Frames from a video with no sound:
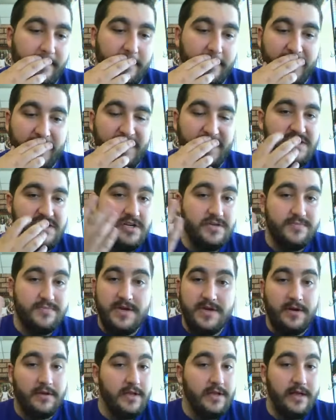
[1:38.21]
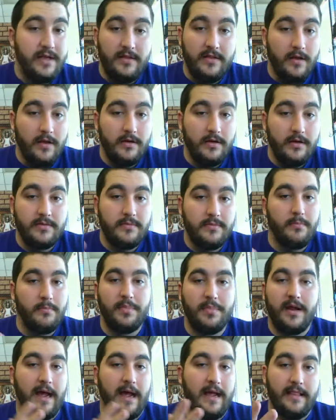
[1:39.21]
You judge me all day long,
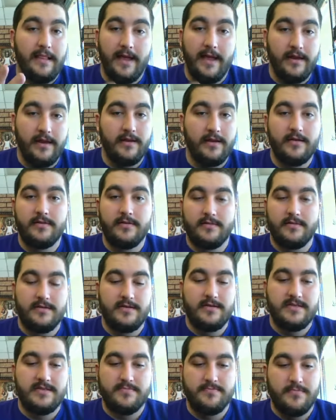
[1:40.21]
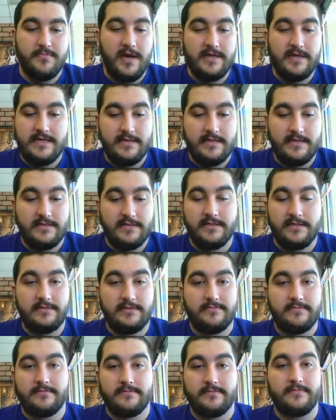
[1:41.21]
but I like it. It's my Tesla.
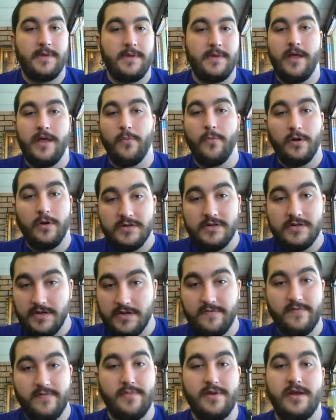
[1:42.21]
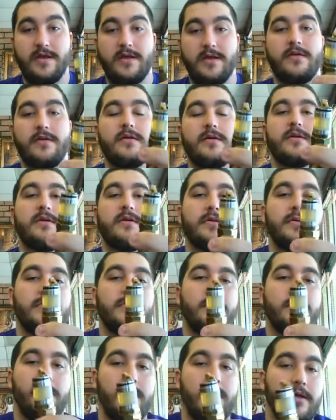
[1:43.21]
It works good for me.
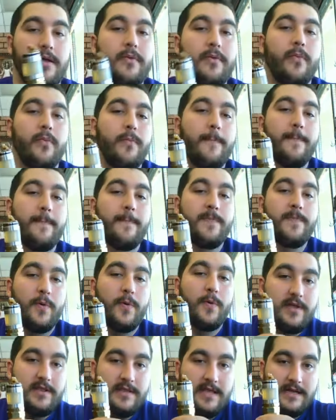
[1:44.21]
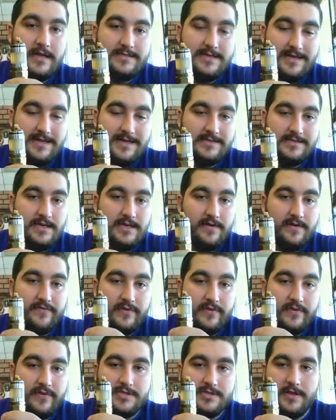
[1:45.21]
But with that tank sitting
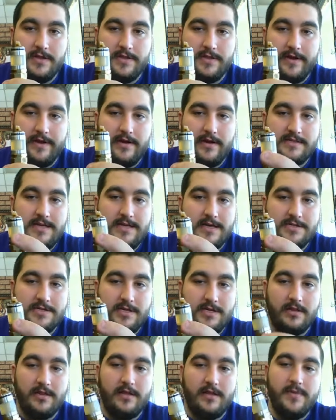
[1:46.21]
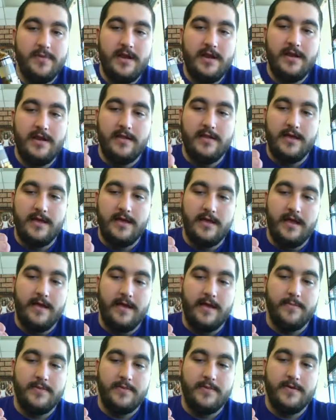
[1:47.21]
flush on there, it's actually eliminating that
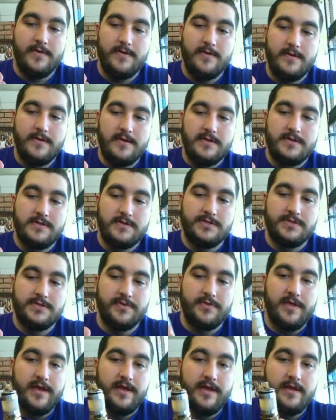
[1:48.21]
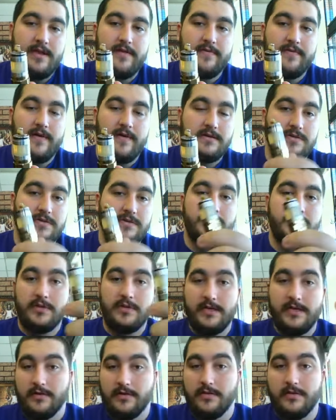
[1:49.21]
gap so that if I do
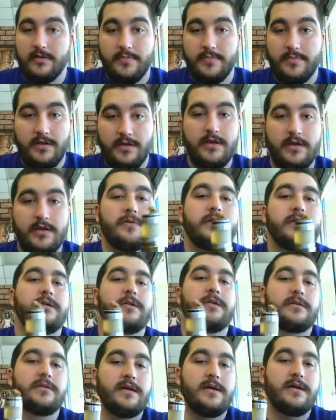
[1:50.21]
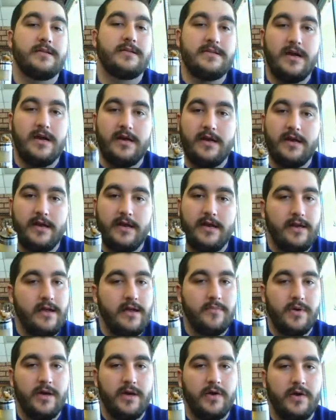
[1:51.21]
leak a little bit of liquid, it's not getting
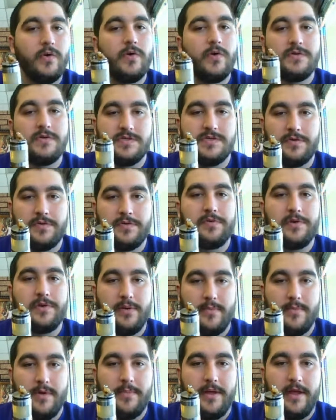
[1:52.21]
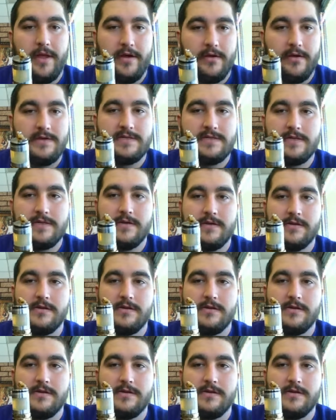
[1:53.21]
down my air holes and ruining my batteries.